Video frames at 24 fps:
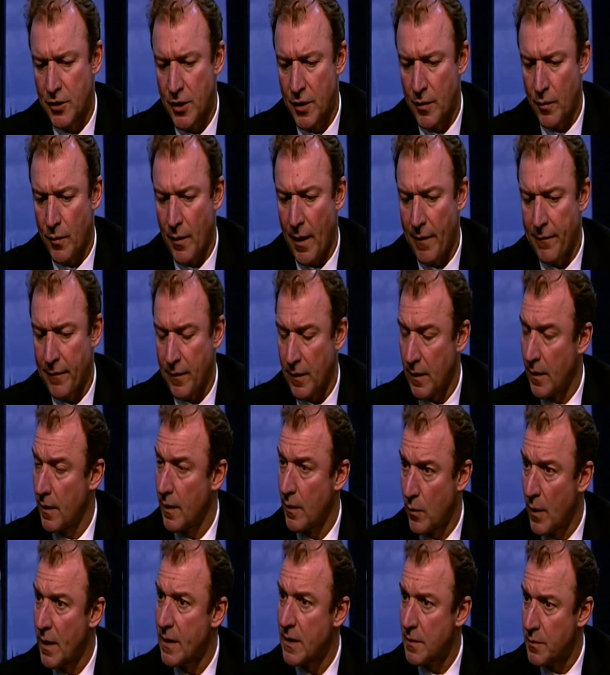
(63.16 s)
geographically
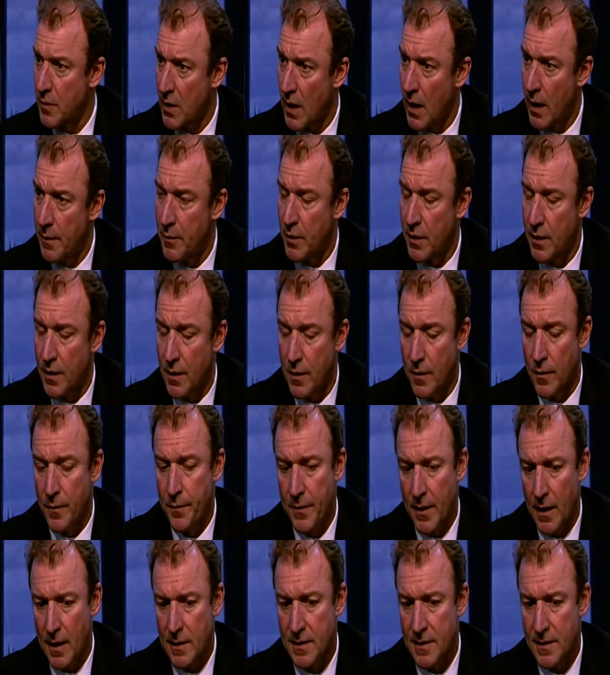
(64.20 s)
quite some time ago.